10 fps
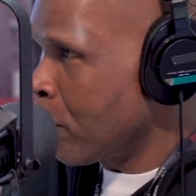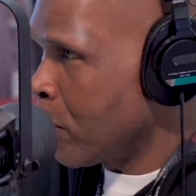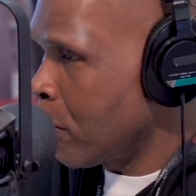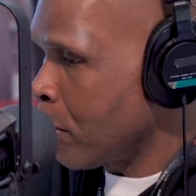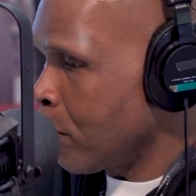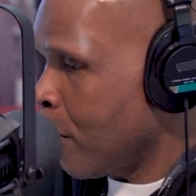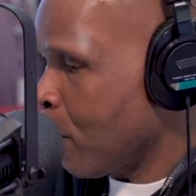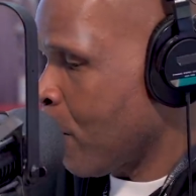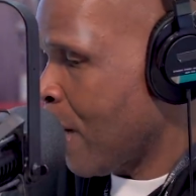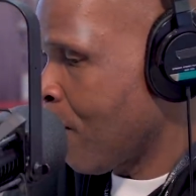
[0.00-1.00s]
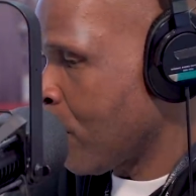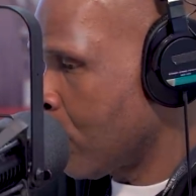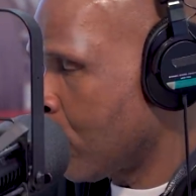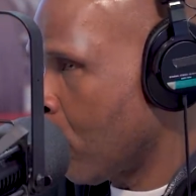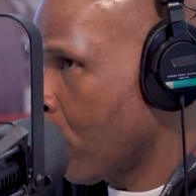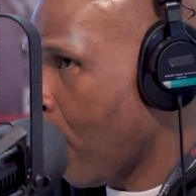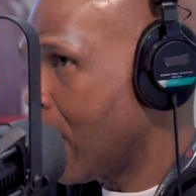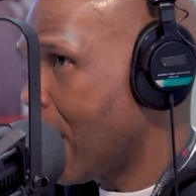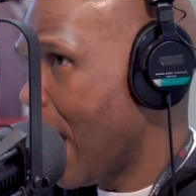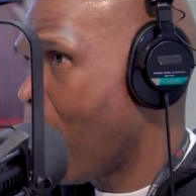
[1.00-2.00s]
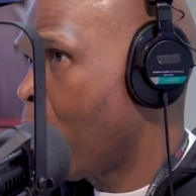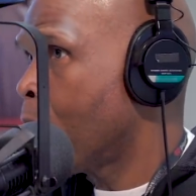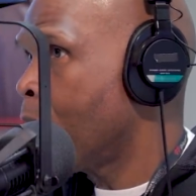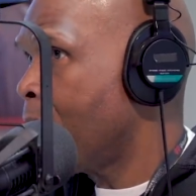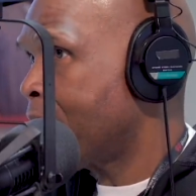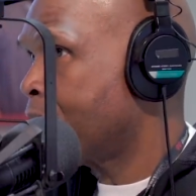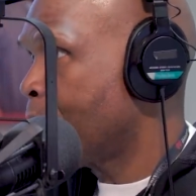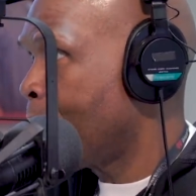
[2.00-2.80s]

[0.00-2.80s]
you whatever you're doing right now makes the